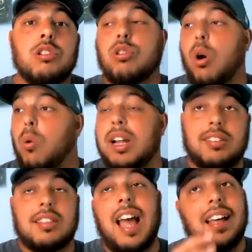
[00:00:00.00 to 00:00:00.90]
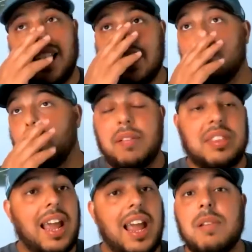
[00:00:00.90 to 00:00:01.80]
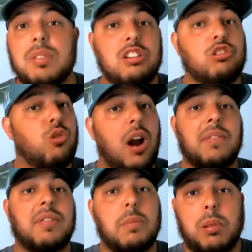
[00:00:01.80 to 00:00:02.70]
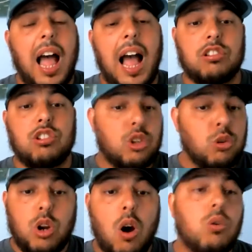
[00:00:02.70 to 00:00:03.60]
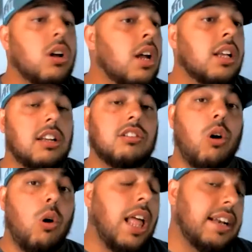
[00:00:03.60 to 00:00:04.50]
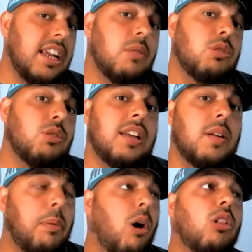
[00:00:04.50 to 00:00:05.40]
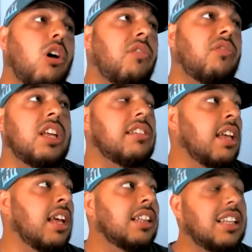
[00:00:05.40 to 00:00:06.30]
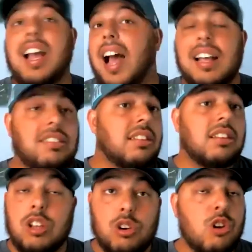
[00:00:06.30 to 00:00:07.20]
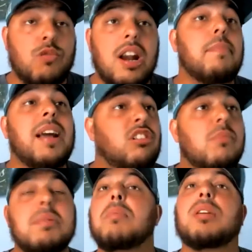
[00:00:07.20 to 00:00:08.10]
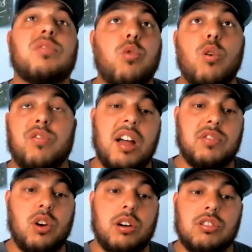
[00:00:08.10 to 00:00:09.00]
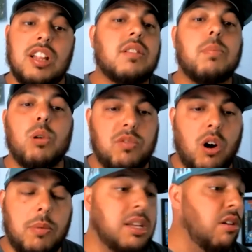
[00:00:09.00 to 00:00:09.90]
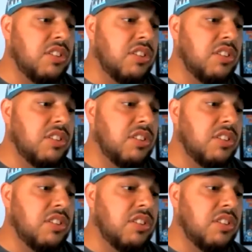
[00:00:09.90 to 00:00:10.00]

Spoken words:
So it's not like you have to have these driving blocks. You don't, because the whole idea when you hand the ball off is the guys, your running back should be able to get 4 or 5 yards. That's the point of RPO.